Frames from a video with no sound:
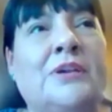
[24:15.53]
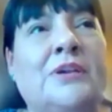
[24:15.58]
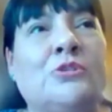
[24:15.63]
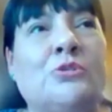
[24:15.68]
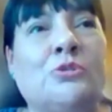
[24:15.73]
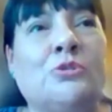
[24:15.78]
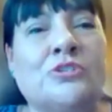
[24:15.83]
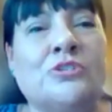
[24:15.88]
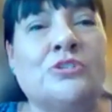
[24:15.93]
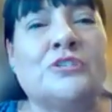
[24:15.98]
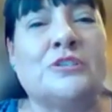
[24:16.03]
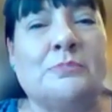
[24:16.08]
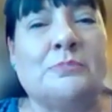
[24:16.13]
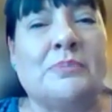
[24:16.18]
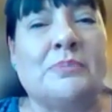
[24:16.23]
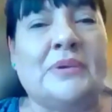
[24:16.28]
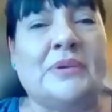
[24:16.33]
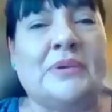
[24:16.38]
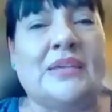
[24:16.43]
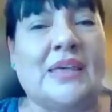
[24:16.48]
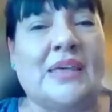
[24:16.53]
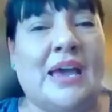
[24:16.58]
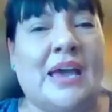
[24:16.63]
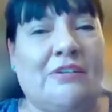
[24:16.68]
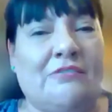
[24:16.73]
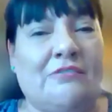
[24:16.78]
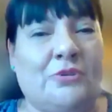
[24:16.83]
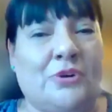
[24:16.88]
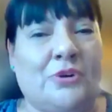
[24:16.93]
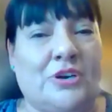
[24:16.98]
in order to be
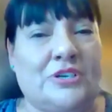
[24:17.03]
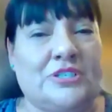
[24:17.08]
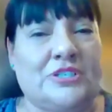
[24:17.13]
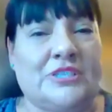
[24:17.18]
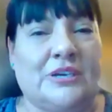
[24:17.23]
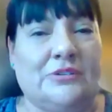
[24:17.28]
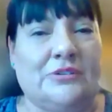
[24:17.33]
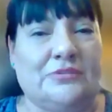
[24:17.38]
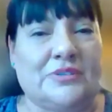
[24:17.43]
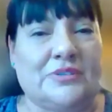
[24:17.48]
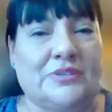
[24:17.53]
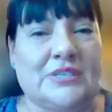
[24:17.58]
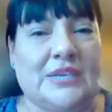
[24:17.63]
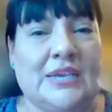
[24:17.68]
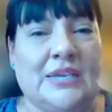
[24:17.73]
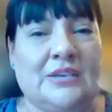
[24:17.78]
that for ourselves.